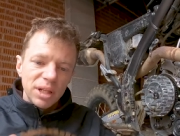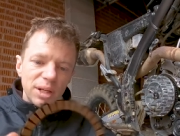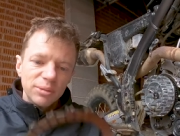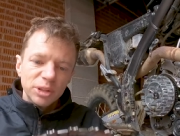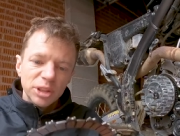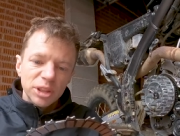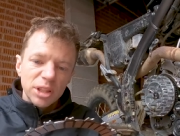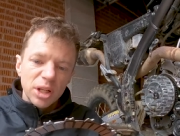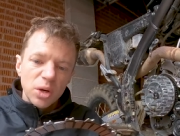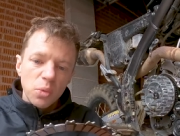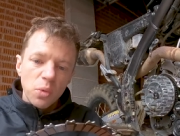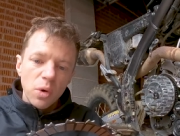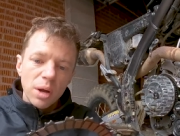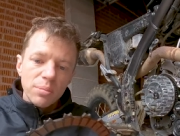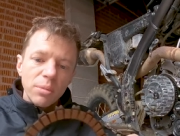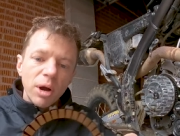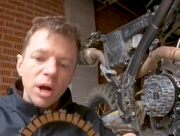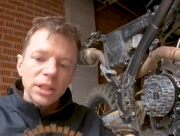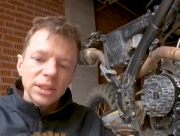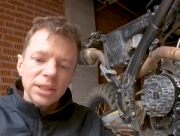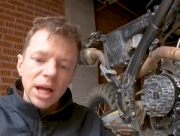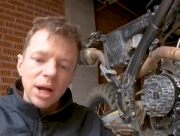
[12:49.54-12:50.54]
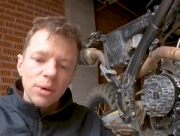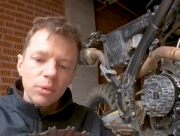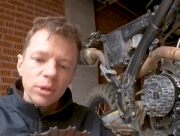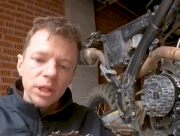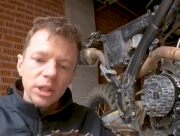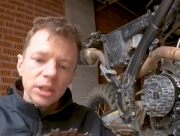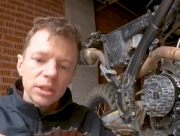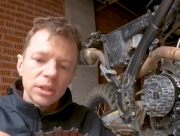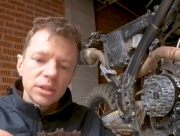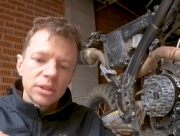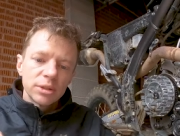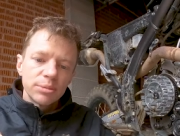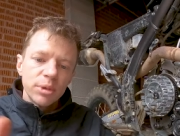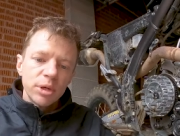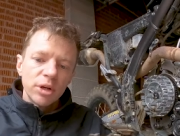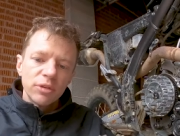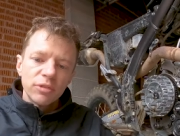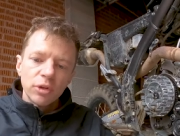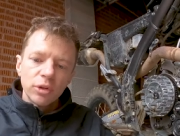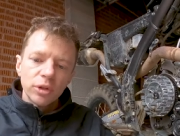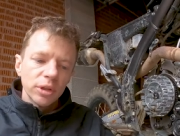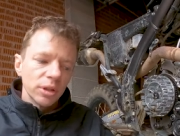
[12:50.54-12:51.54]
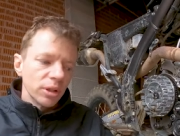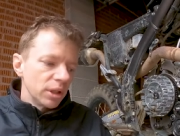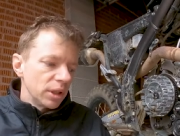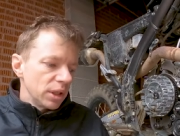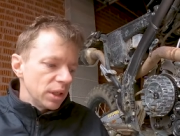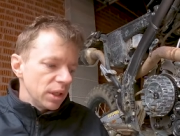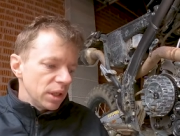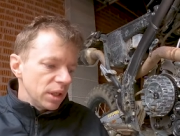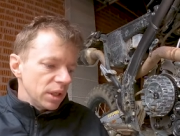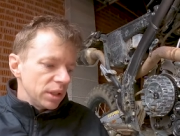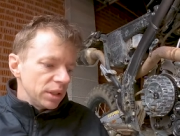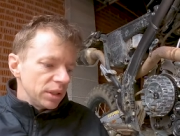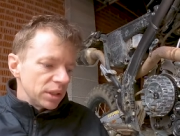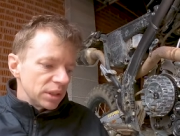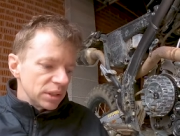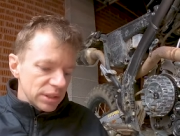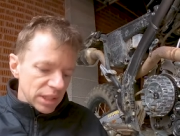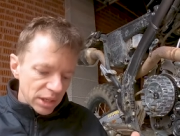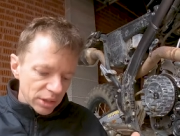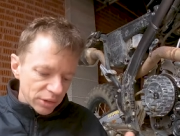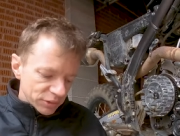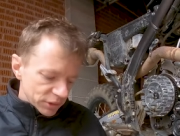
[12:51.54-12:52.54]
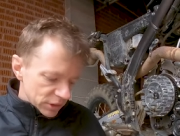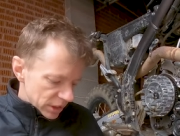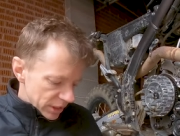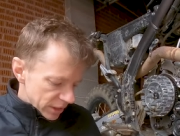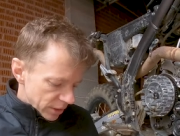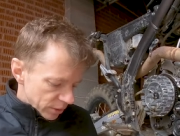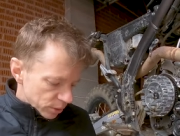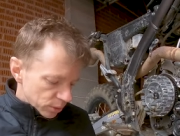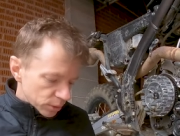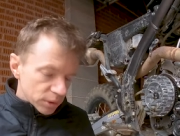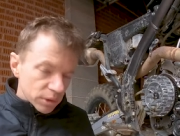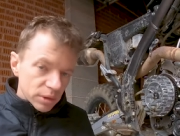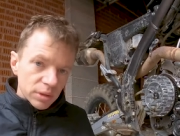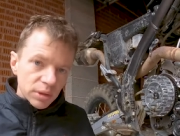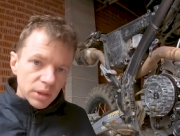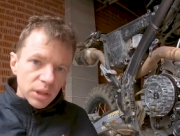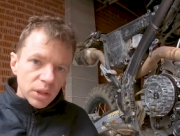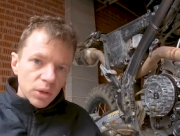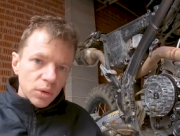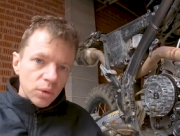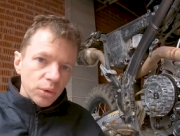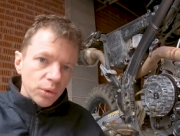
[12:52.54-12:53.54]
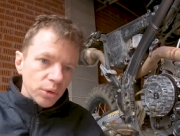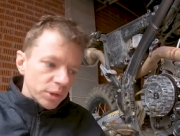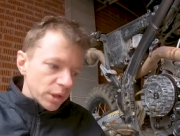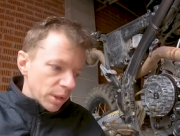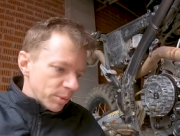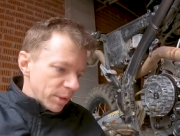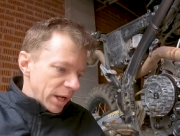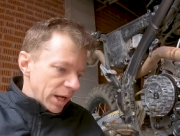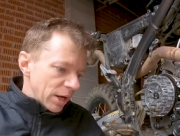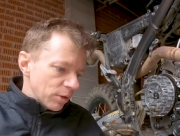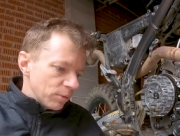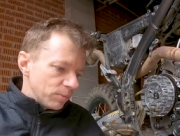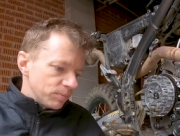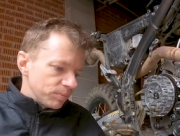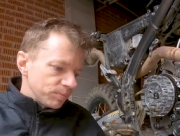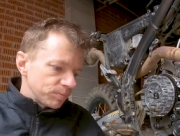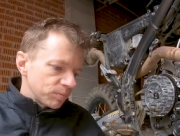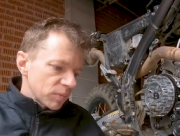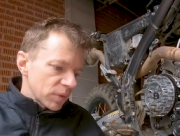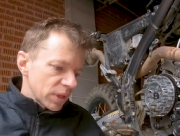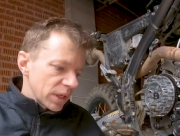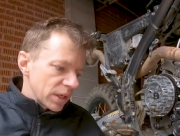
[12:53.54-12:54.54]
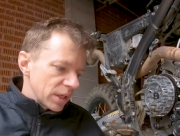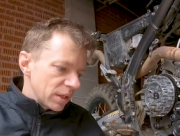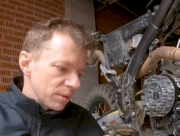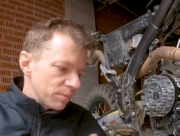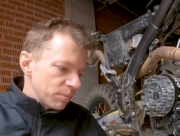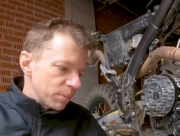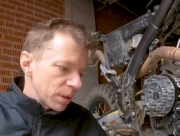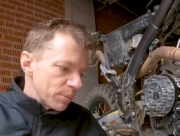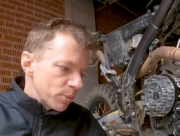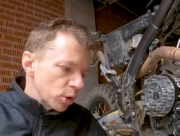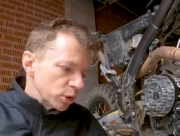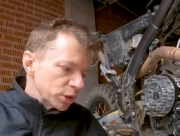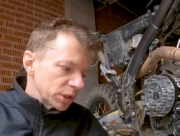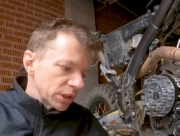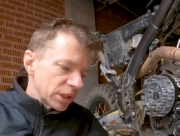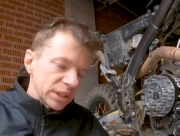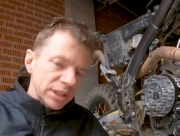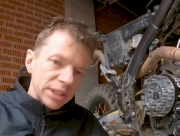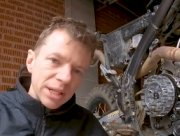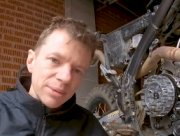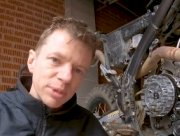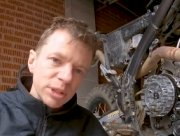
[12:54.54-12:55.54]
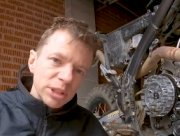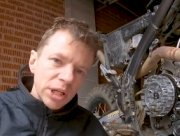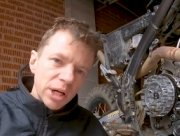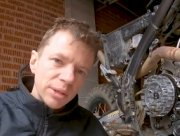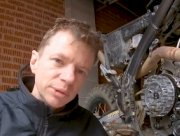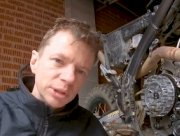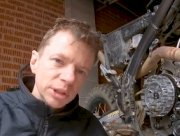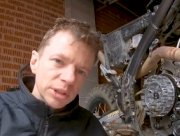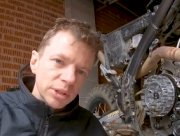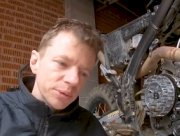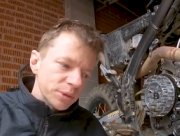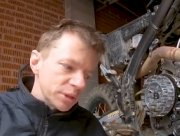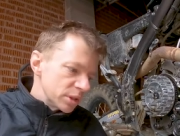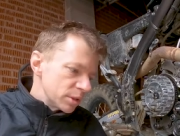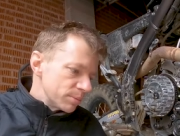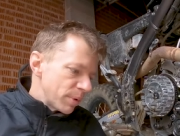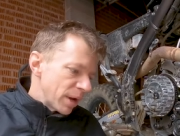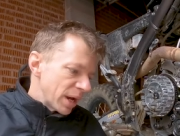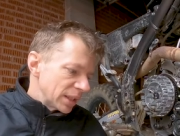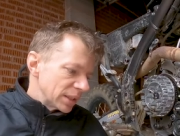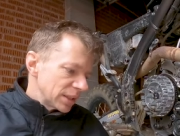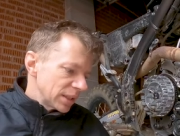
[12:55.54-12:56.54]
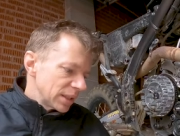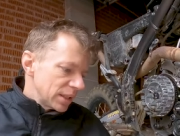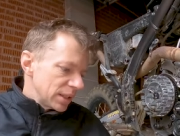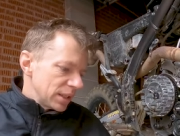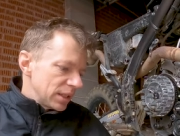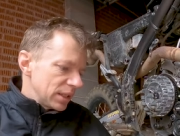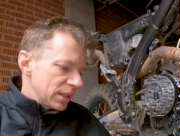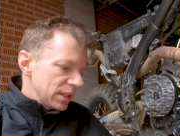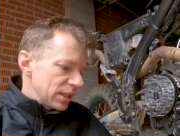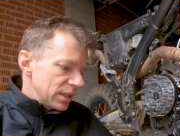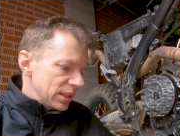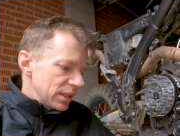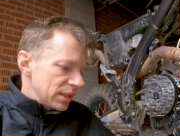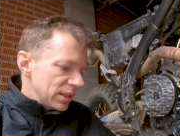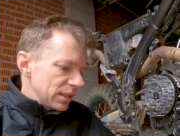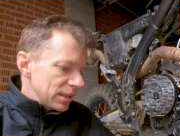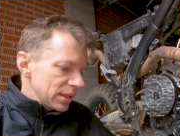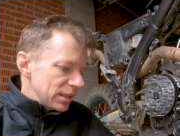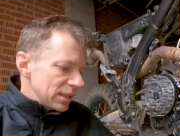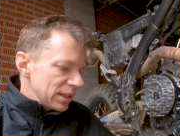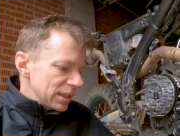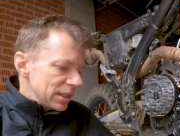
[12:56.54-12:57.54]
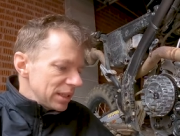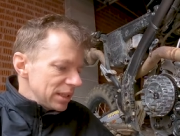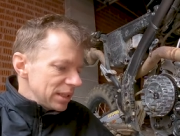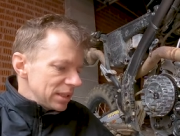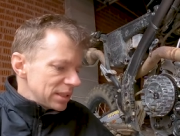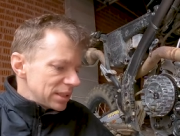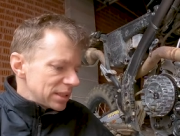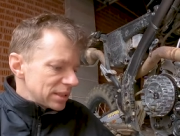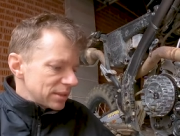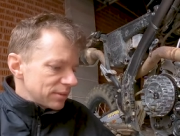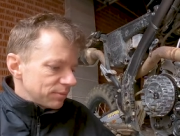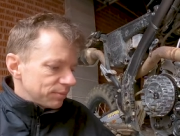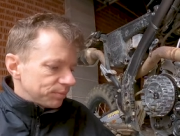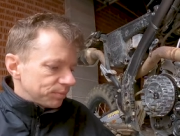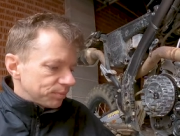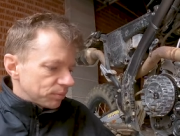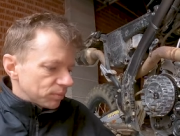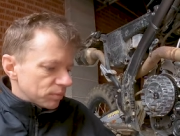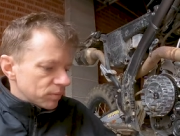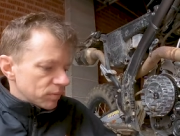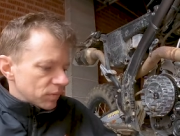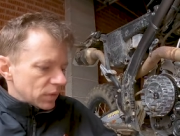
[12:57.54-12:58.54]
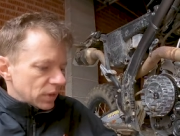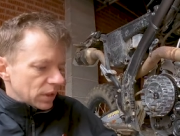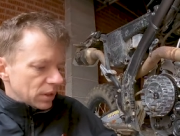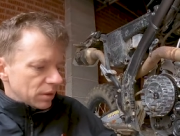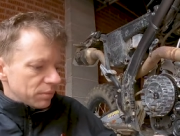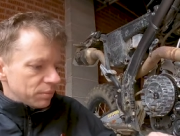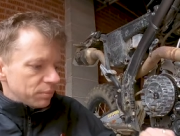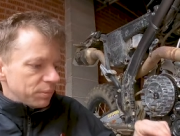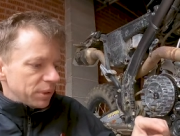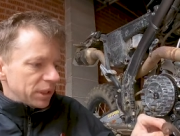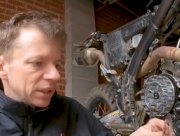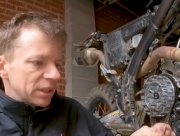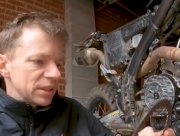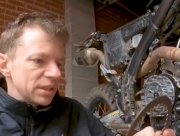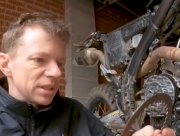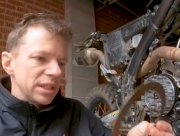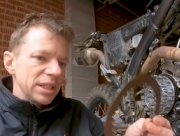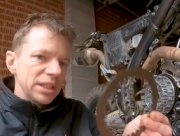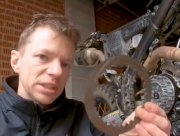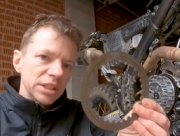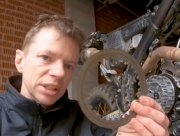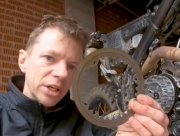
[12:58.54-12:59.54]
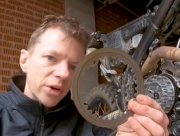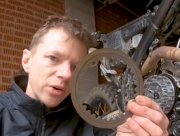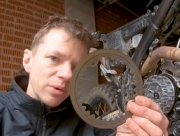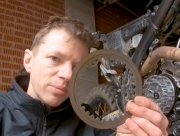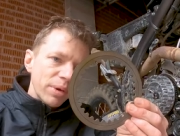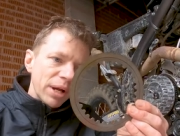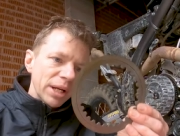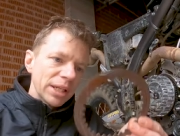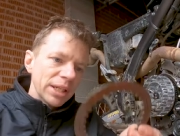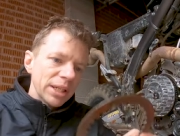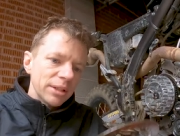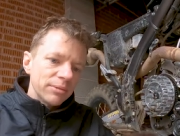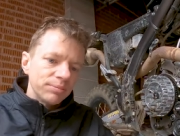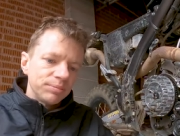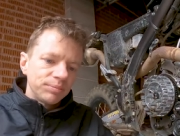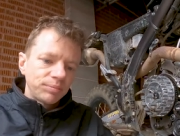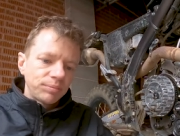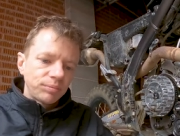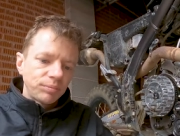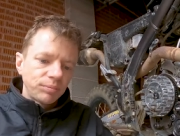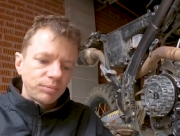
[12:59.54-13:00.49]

I'm just going to wipe mine down with a smear of oil you can tell obviously they're all oiled up now. Uh, but I'm also going to take the time just to inspect these because these are going back in.